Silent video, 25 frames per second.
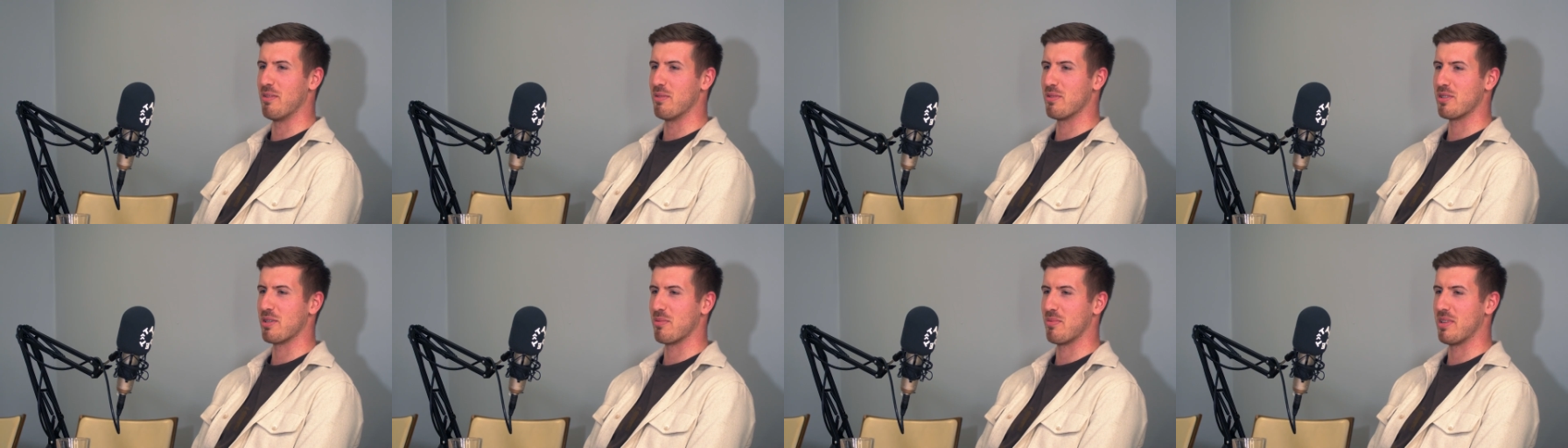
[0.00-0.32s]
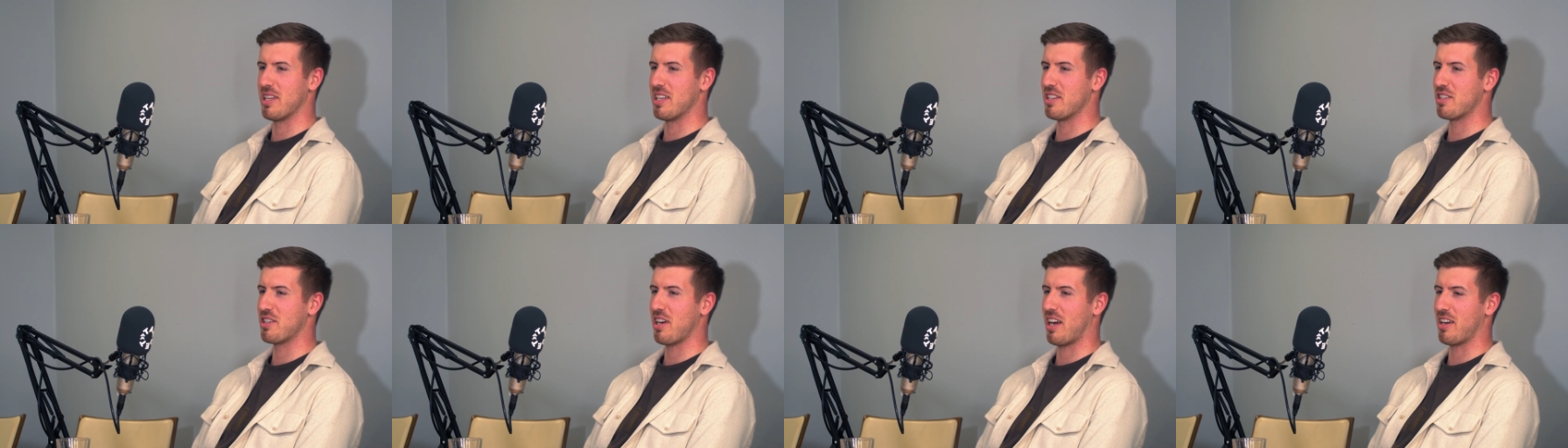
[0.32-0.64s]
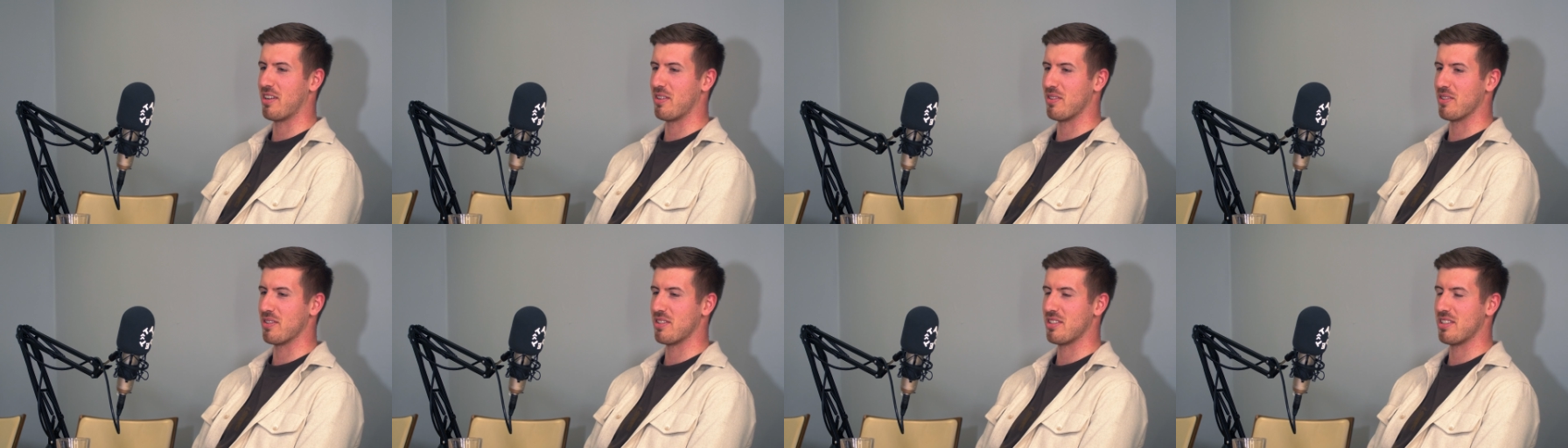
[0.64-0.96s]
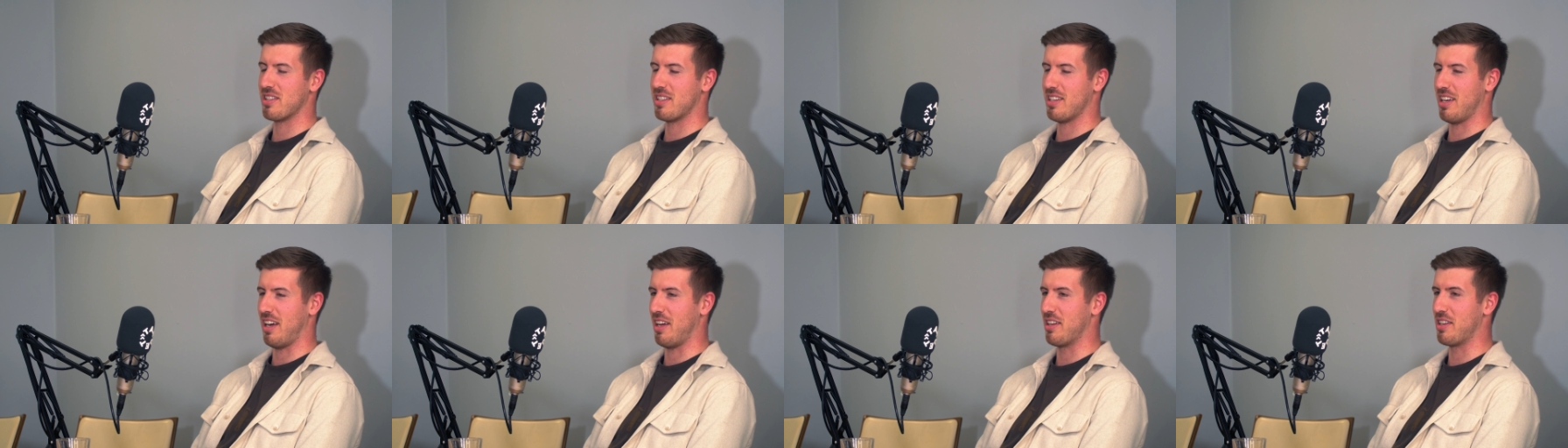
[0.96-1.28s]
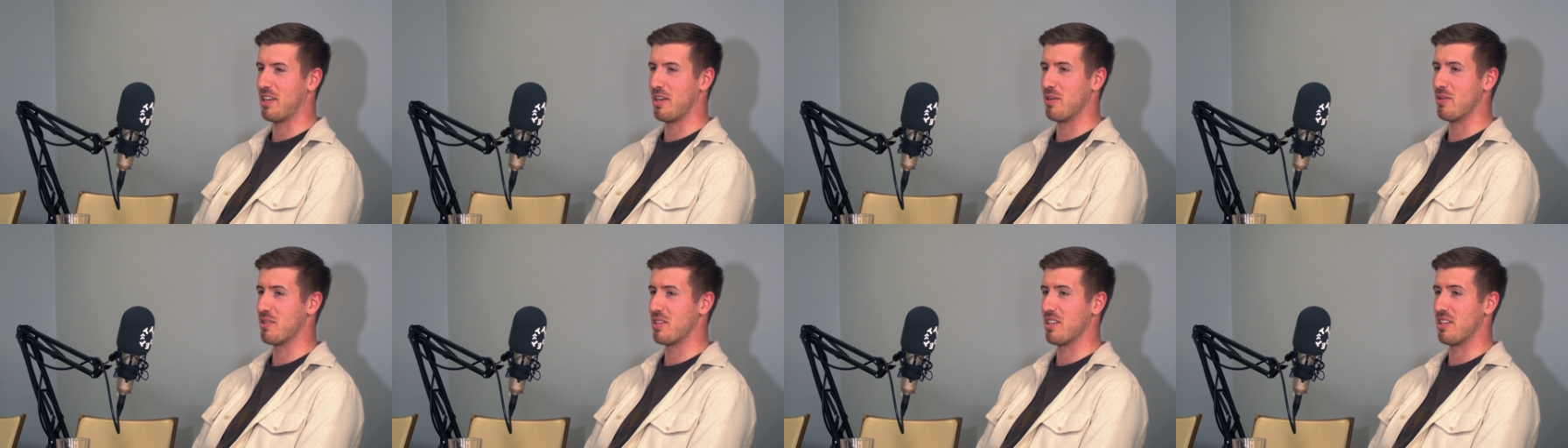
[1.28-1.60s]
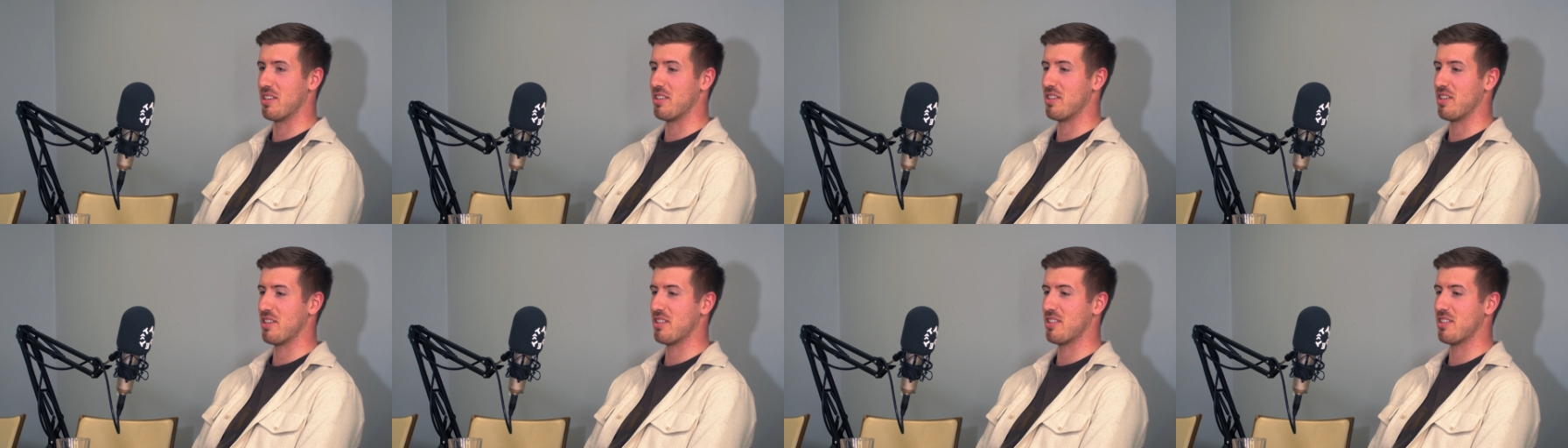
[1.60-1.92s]
some of these channels are
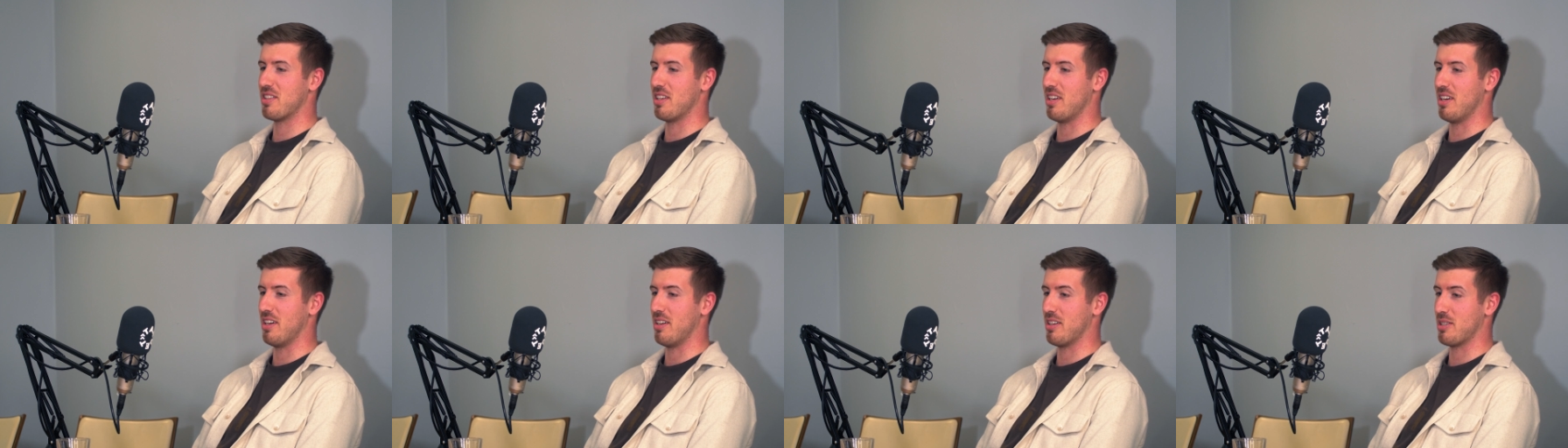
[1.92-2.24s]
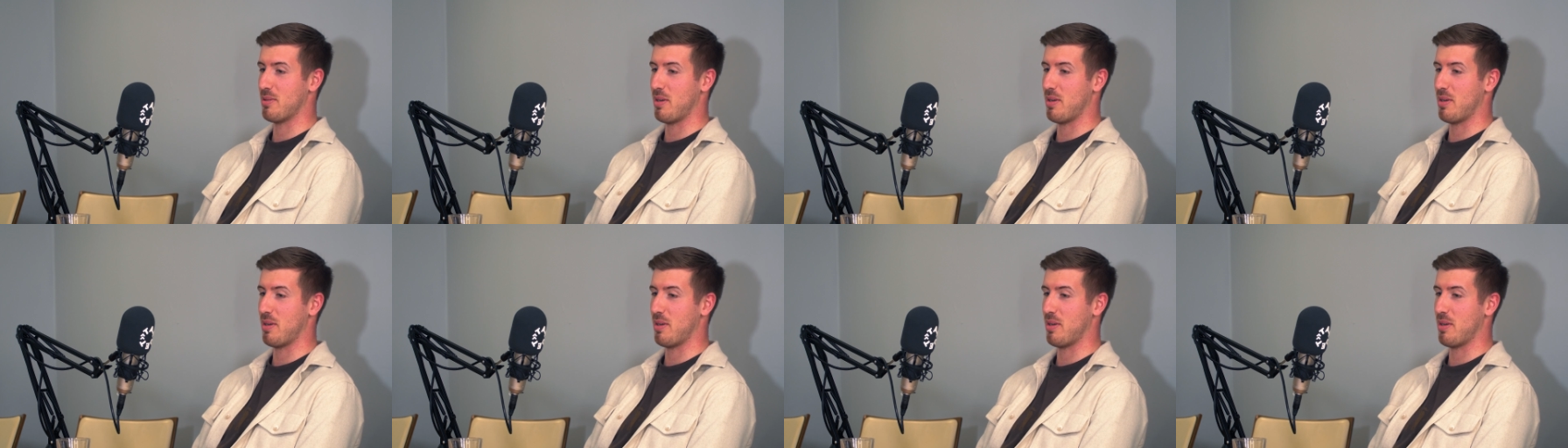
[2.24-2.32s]
using just to,